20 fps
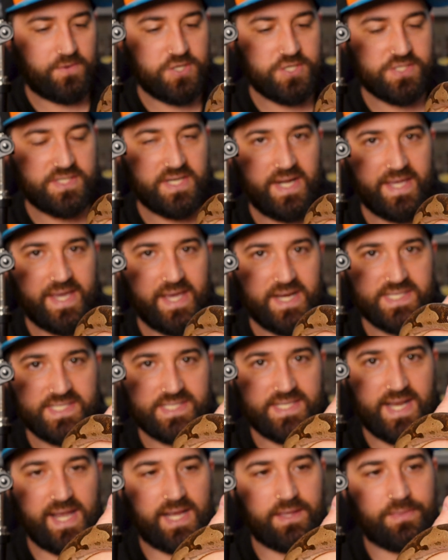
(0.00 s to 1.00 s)
you're just gonna get a
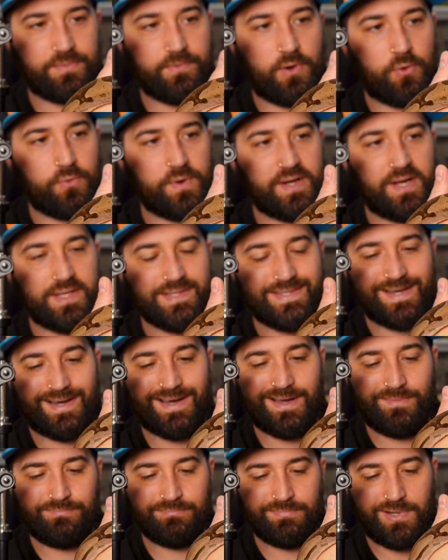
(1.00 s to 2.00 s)
snake and throw it in a
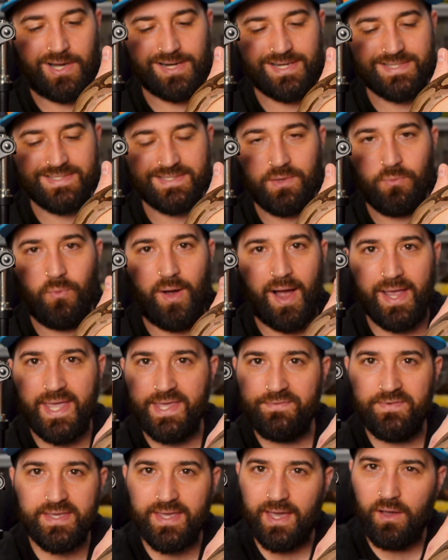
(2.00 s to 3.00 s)
tub, honestly, why
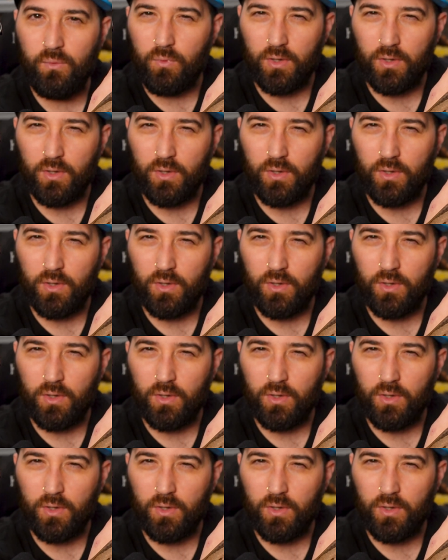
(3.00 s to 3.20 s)
even get